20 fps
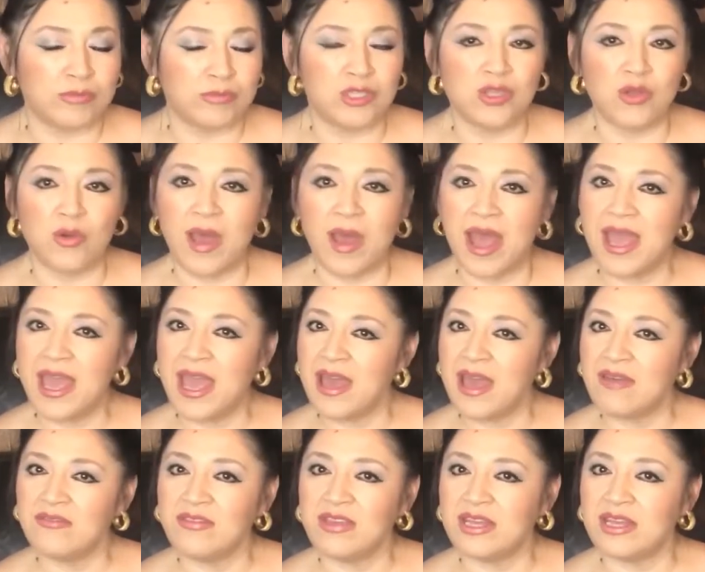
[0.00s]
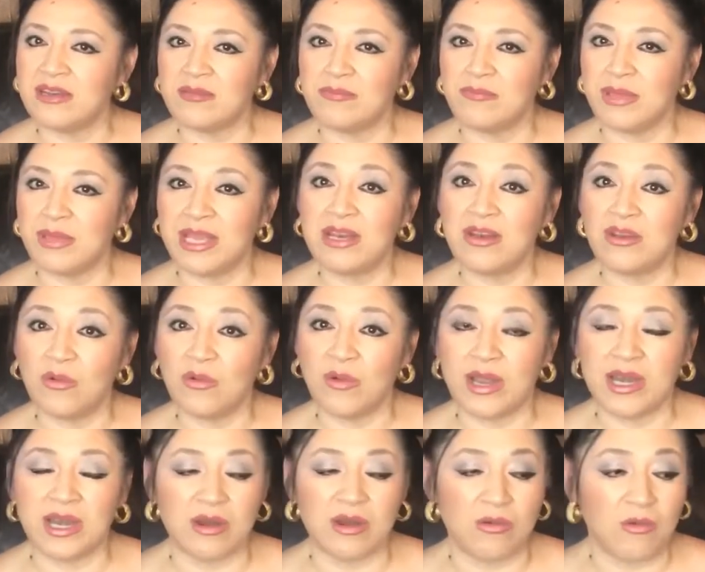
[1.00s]
So I haven't been to
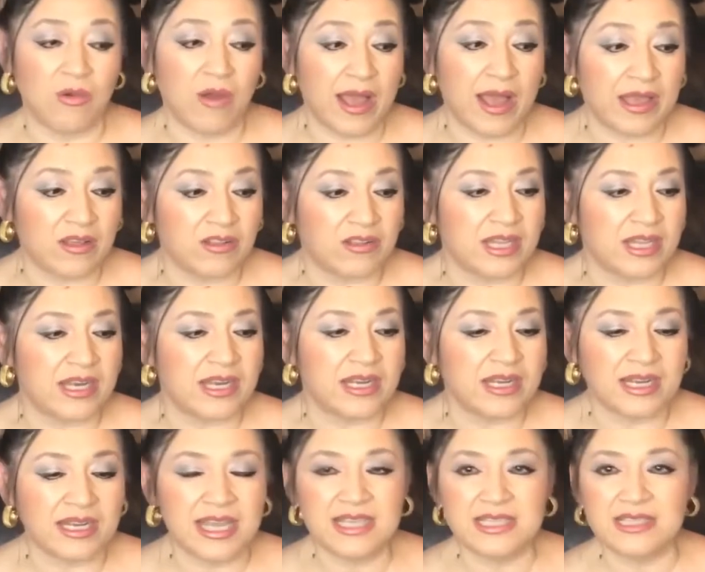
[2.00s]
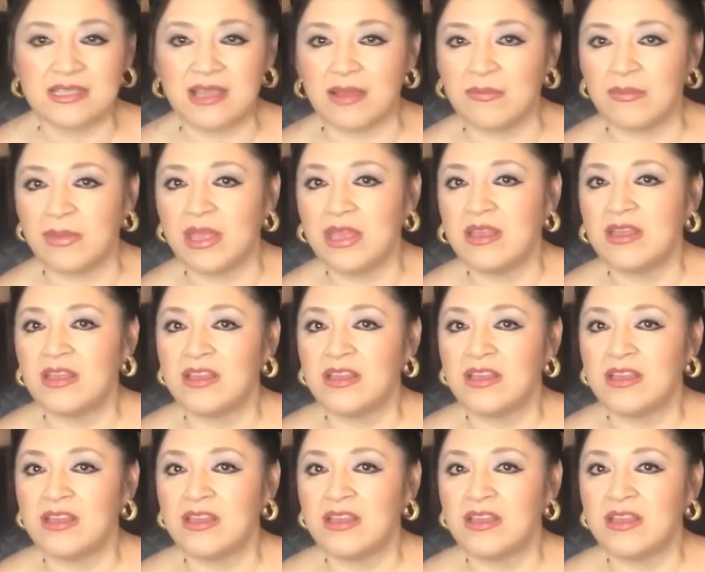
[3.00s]
one in a while, and unless I'm